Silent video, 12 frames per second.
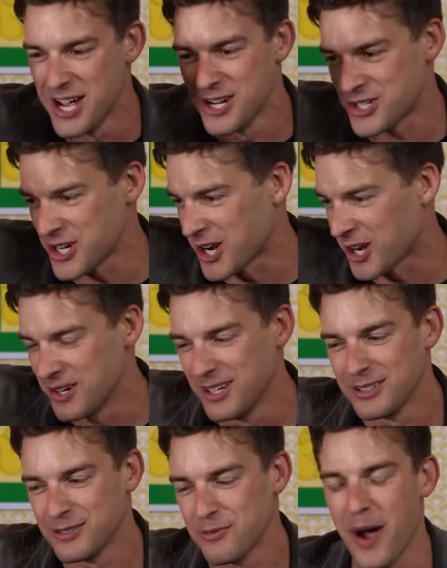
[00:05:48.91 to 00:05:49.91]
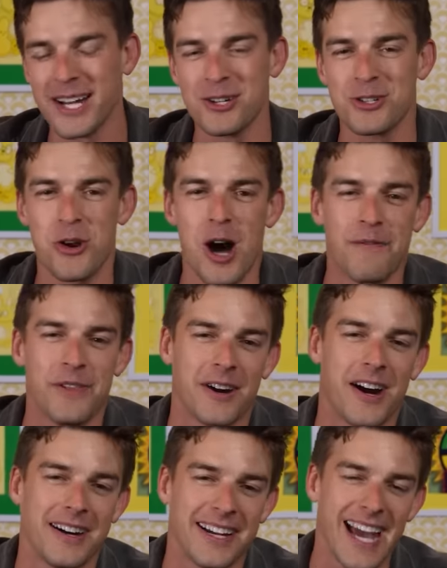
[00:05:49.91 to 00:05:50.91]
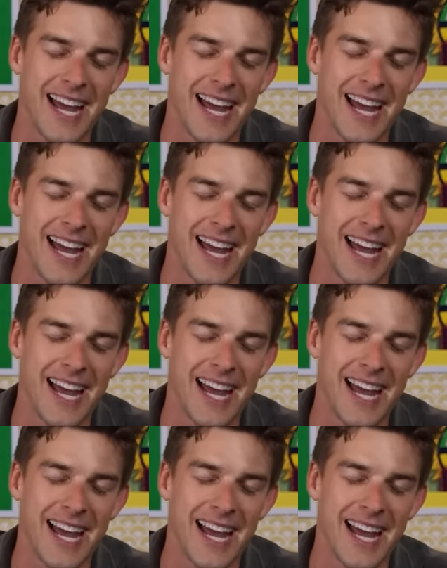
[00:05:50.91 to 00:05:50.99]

Sure. Way to show off there, honey.